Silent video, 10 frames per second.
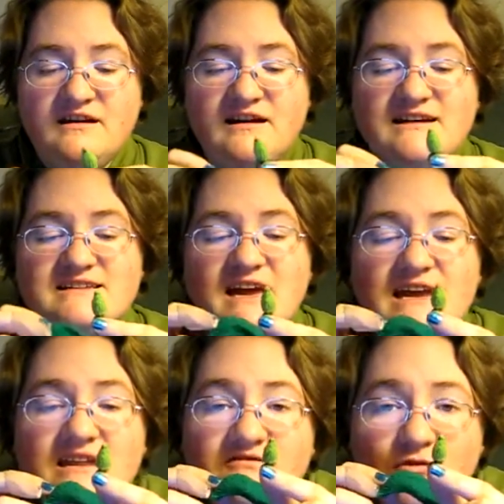a
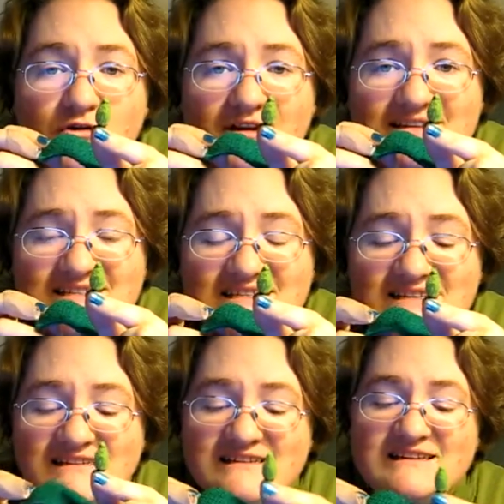tiny forest.
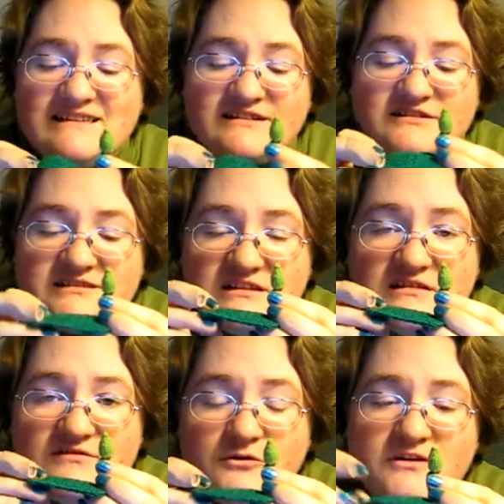Here's the
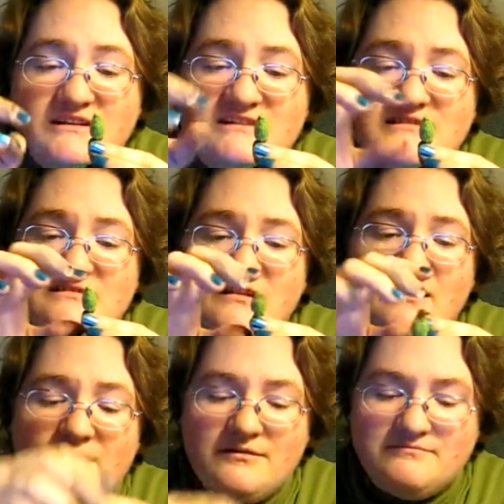little forest
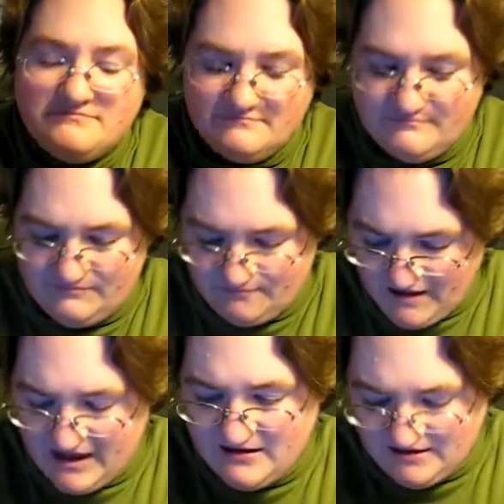bed,